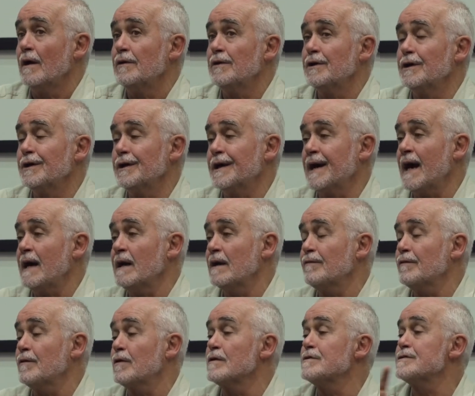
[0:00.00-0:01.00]
the kind
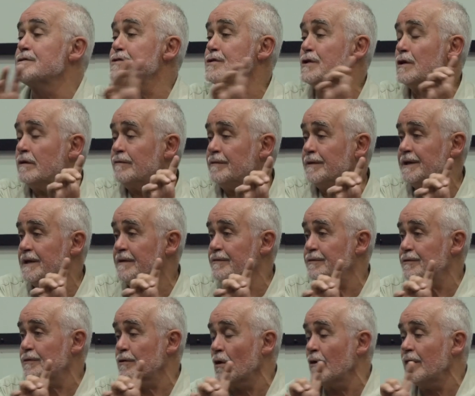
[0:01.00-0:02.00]
of conservative
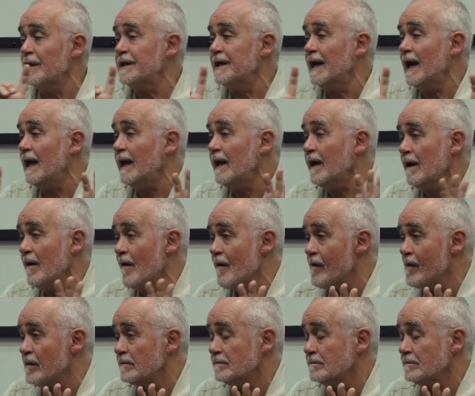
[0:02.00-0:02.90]
storytelling.